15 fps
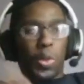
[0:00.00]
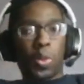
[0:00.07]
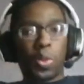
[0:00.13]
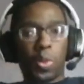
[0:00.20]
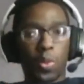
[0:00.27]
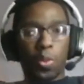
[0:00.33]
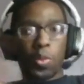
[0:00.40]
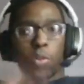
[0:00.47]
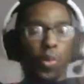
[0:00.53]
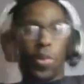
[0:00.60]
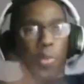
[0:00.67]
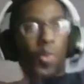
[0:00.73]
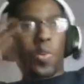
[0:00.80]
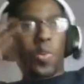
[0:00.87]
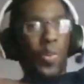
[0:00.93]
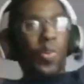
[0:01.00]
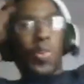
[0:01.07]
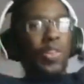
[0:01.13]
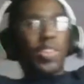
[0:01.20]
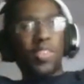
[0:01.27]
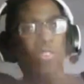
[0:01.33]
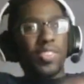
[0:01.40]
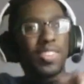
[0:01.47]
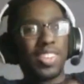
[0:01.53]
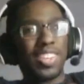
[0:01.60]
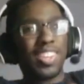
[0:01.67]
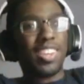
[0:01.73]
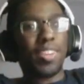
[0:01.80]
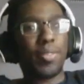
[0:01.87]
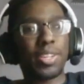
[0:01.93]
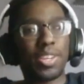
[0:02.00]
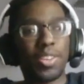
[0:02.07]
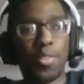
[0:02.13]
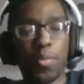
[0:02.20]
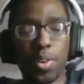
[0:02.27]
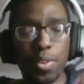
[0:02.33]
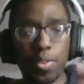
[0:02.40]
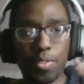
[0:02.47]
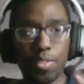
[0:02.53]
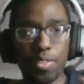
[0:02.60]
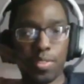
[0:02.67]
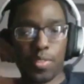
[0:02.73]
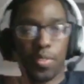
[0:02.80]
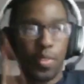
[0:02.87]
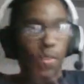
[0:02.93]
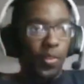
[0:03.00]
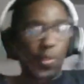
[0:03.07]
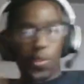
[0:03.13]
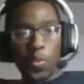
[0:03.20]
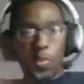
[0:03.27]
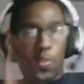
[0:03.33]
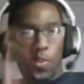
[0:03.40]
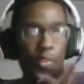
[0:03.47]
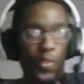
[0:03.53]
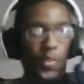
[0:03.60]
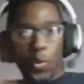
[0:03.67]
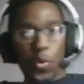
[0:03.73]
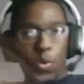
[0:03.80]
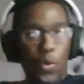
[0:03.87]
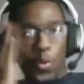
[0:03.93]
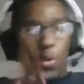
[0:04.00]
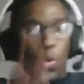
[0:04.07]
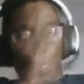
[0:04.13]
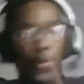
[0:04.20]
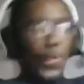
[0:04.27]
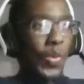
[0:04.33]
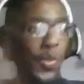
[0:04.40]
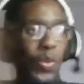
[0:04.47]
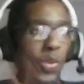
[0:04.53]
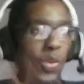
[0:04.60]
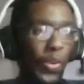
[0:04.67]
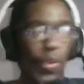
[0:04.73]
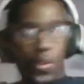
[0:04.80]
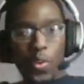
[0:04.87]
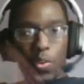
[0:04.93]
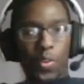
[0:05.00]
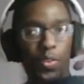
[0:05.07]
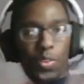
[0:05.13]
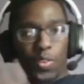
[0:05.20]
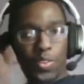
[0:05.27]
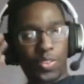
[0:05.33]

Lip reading: Let's do that shit. Wait, here we got me around like this. And then we're gonna dance on that like this.